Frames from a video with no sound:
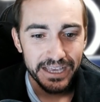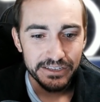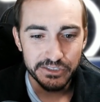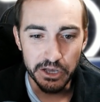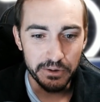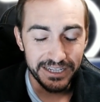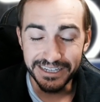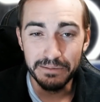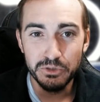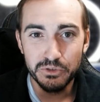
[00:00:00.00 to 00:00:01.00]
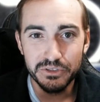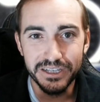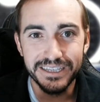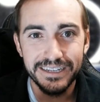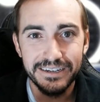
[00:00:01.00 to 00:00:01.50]
So anytime you
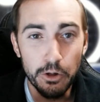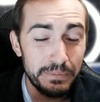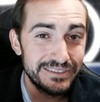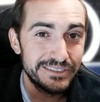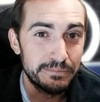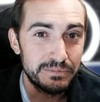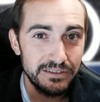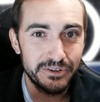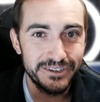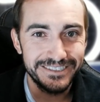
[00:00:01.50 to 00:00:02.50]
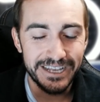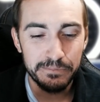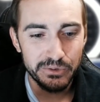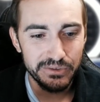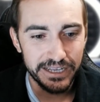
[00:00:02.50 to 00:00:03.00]
click and open something, for
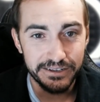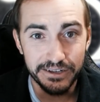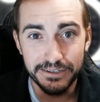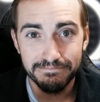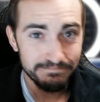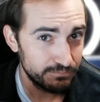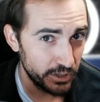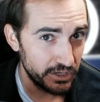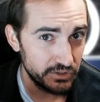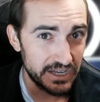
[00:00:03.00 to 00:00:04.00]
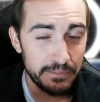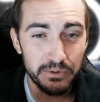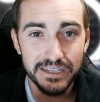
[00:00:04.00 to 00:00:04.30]
example, like on Windows operating